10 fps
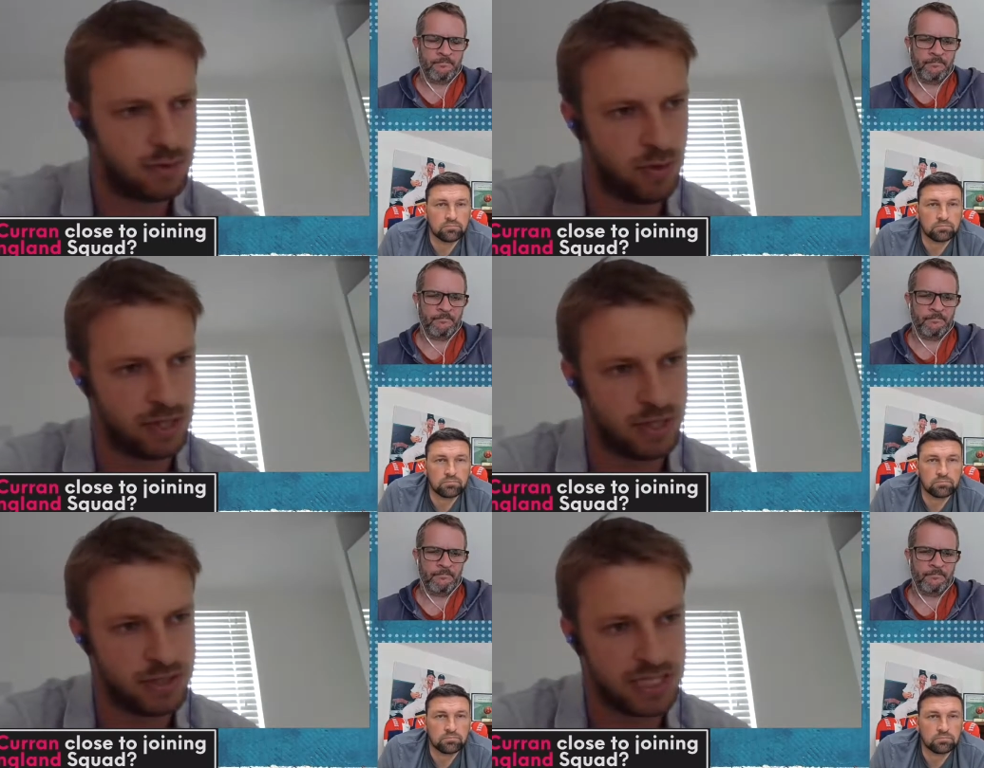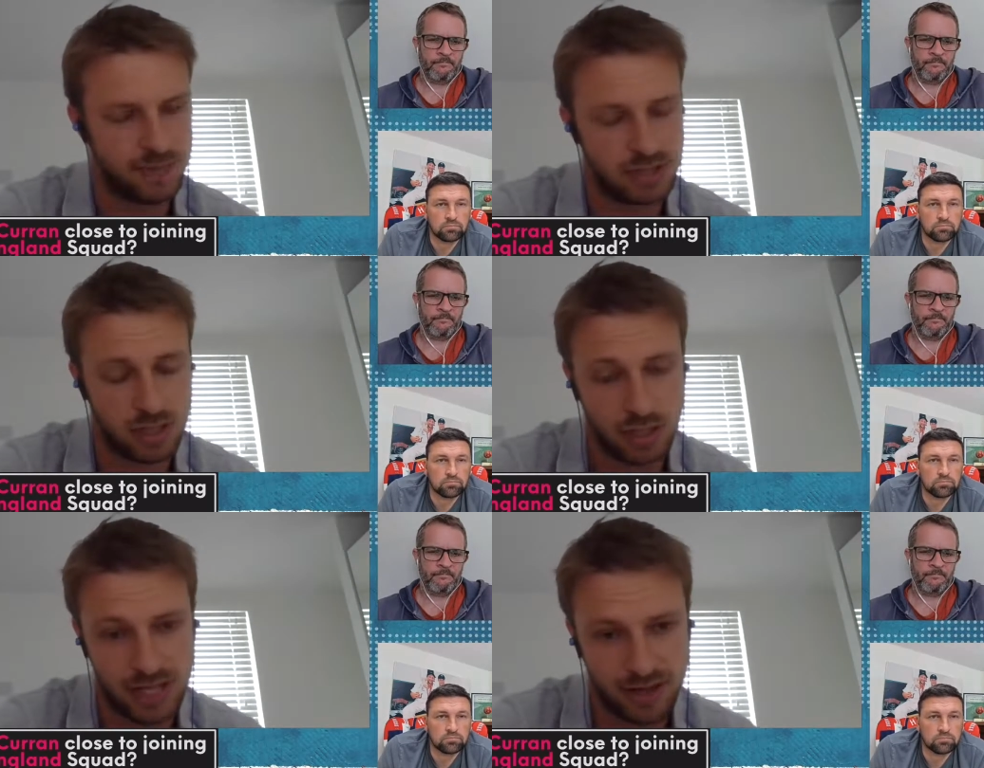Speaker 1: quickly the seamers
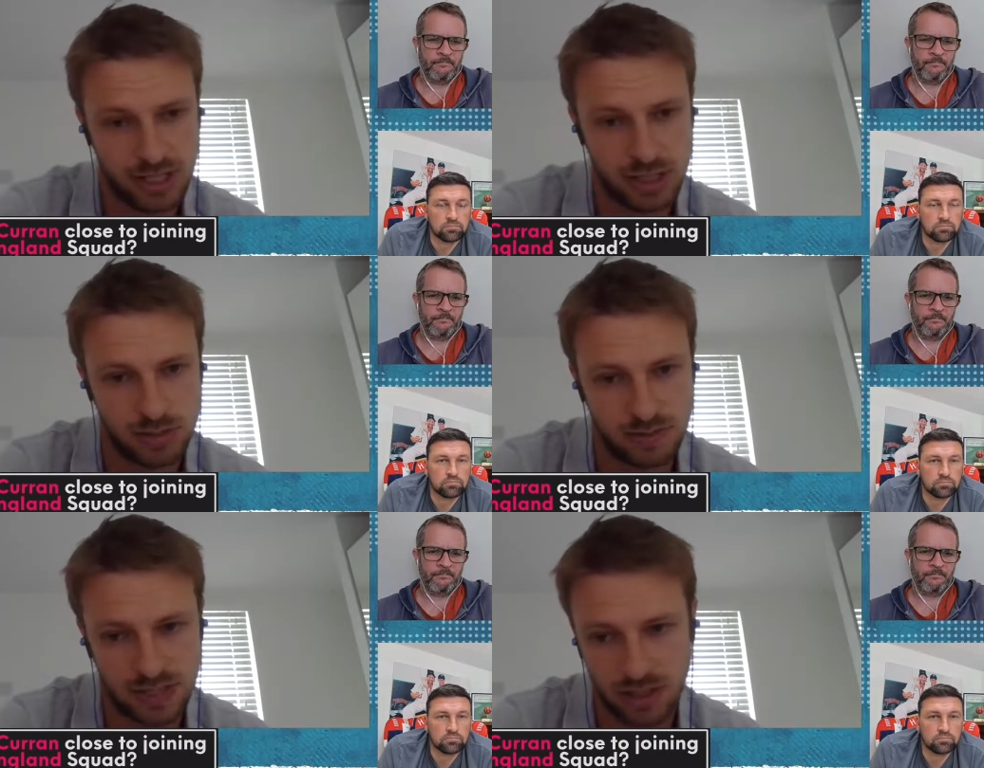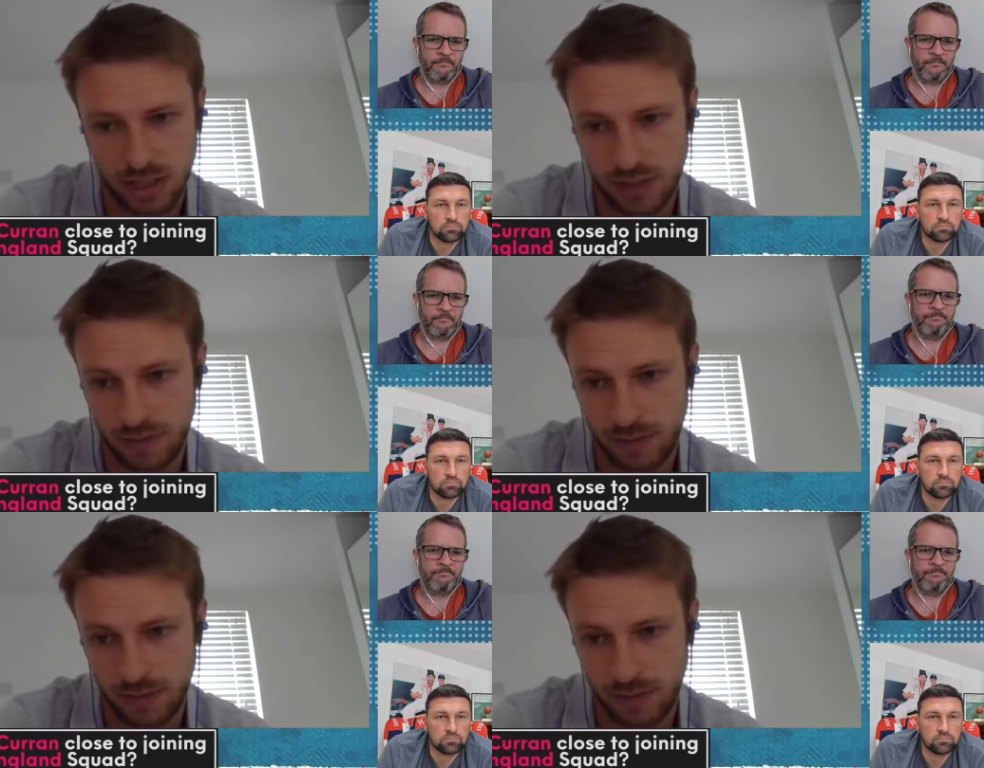can go down injured, as we've seen in the last few